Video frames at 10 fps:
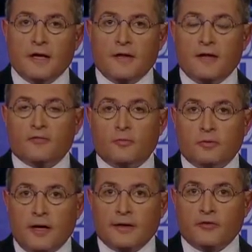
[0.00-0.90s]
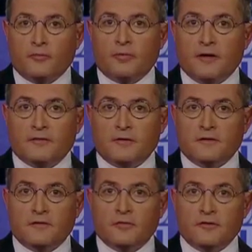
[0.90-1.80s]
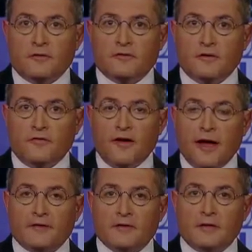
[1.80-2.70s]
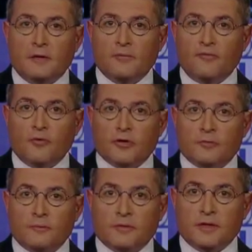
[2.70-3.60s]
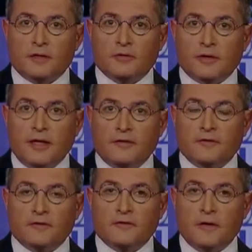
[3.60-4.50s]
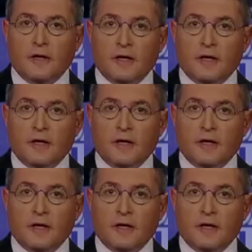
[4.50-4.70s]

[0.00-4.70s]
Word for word: They have to apply those precedents to existing facts that come before them in particular cases.